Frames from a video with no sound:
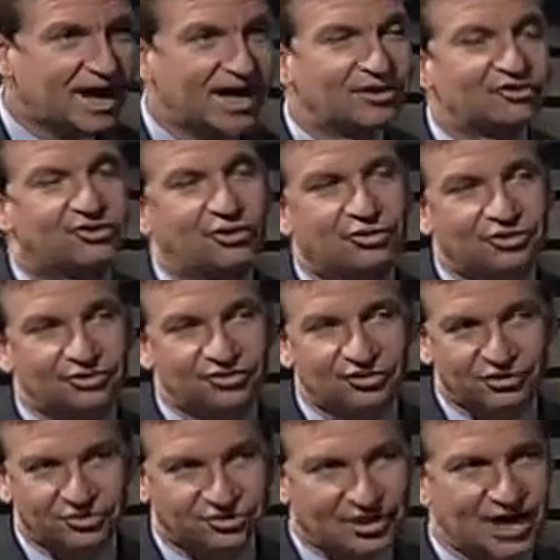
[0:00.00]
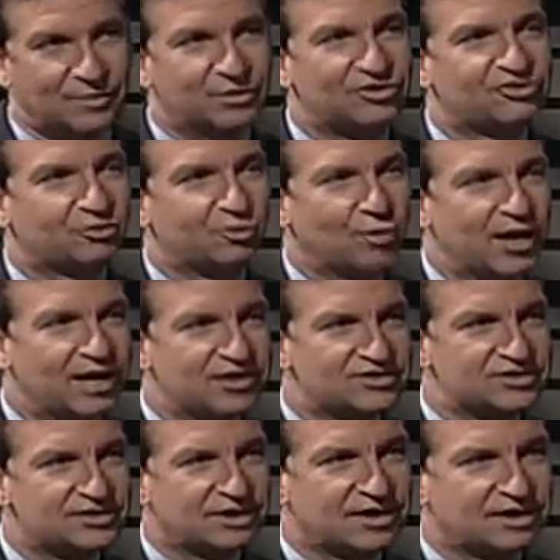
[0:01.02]
And so there's, there's got to be some
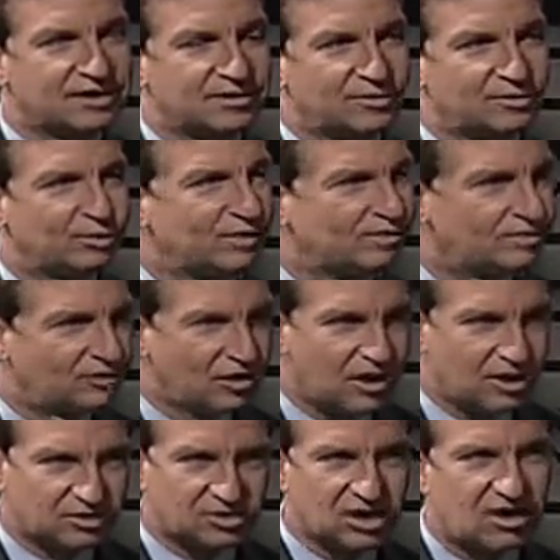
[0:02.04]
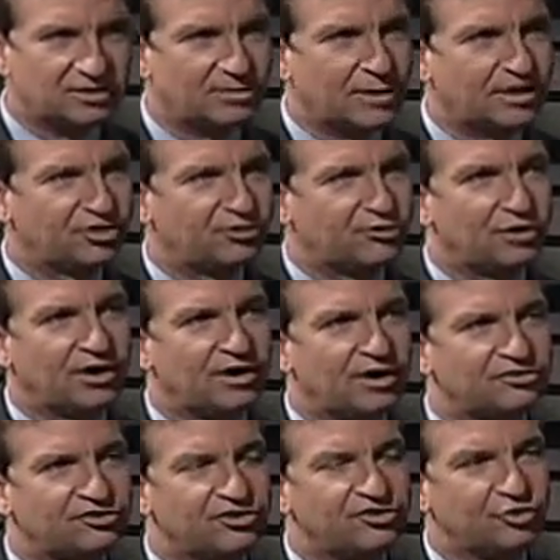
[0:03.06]
ways. Uh, we've long talked about the runoff
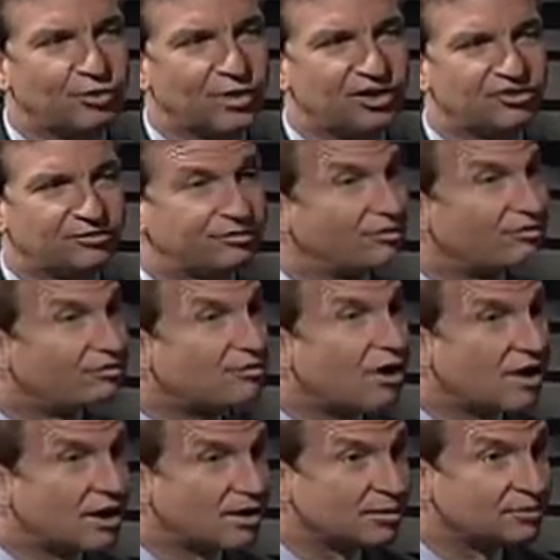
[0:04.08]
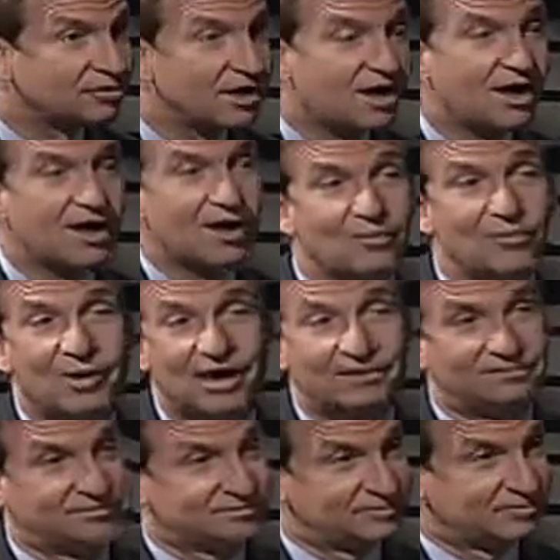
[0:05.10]
situation from farms. Mm But
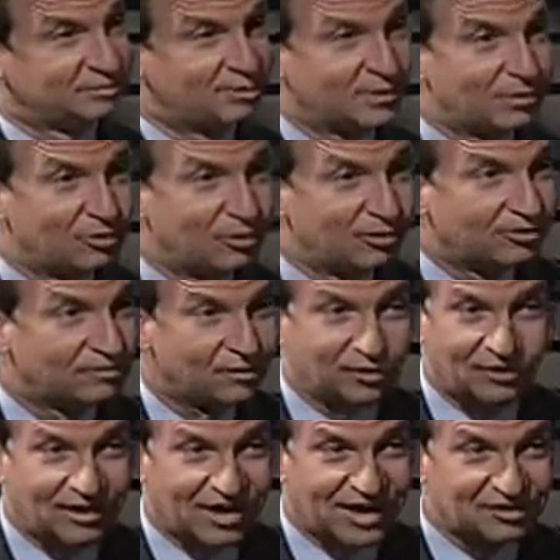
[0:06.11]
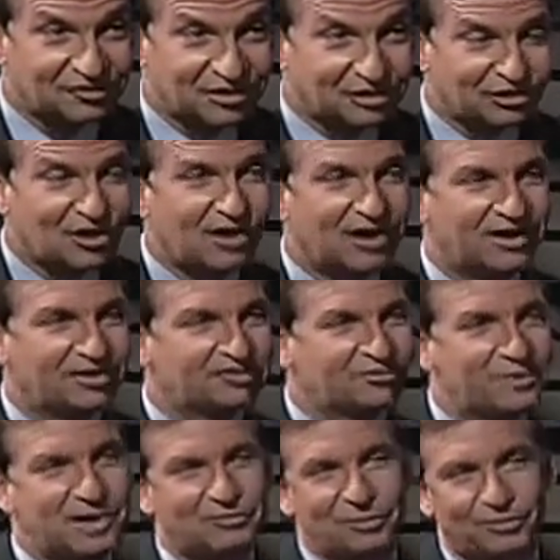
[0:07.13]
people fertilize their lawns,
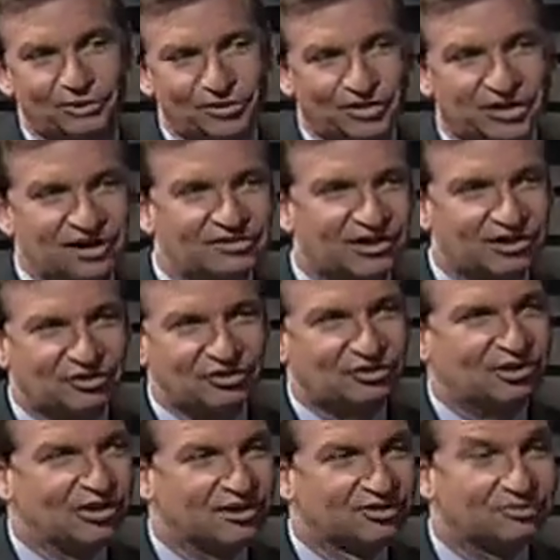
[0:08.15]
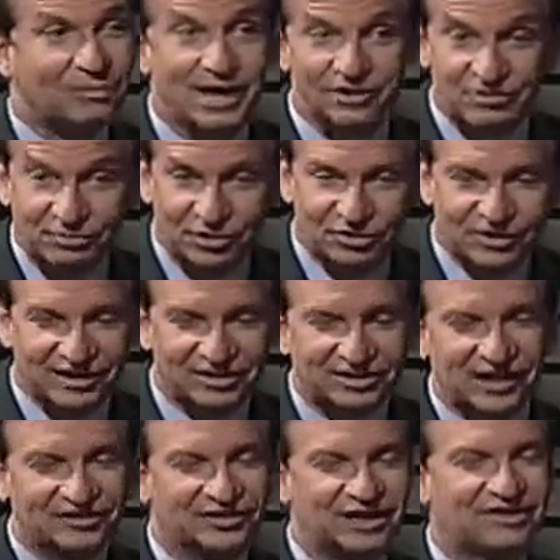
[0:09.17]
people put things out on their lawns, pets put thing
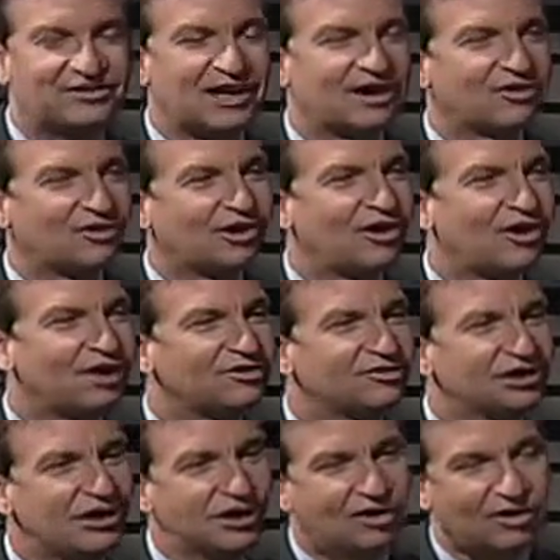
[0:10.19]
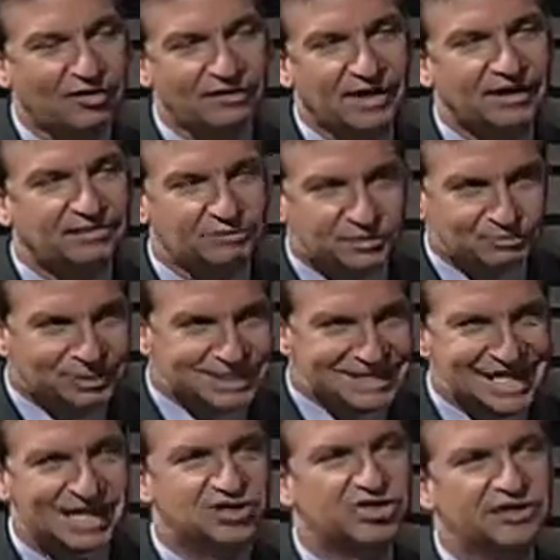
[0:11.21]
out, uh, things out on the lawns, and, and, all that
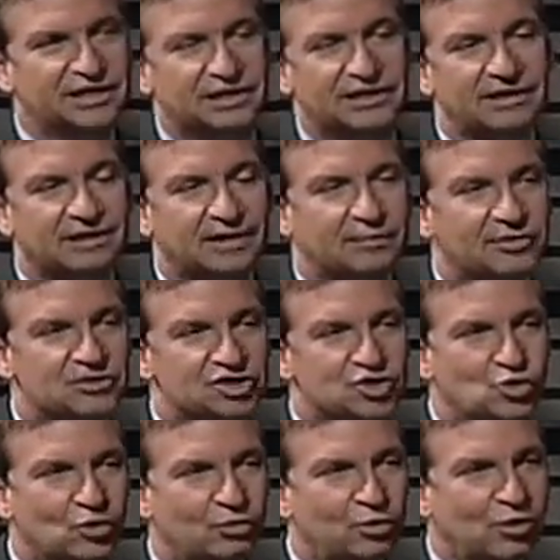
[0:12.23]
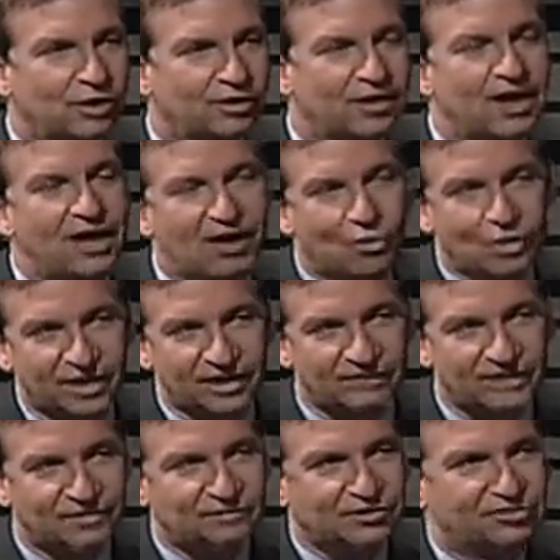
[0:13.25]
potentially can end up in the stormwater. What kind of
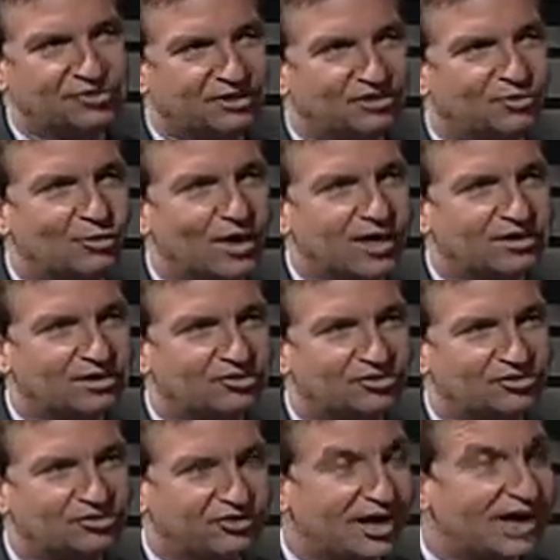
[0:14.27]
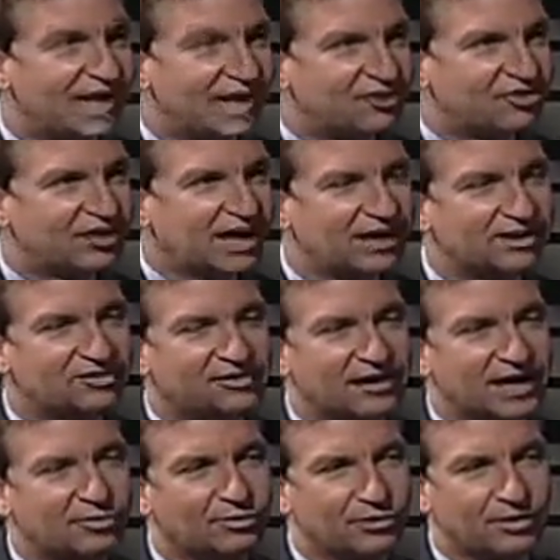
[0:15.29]
efforts are underway to, to try and educate us in
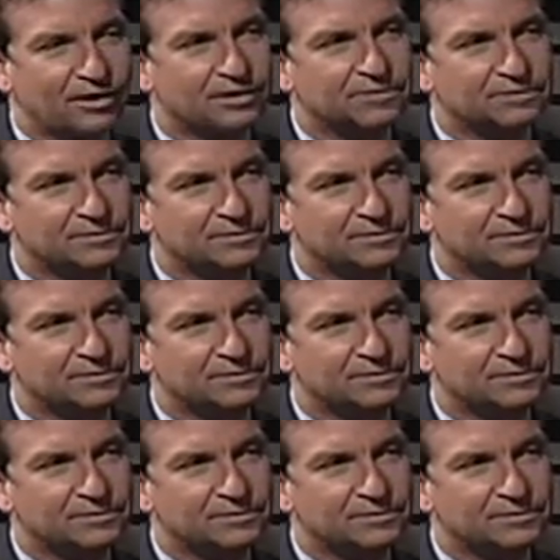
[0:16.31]
that regard?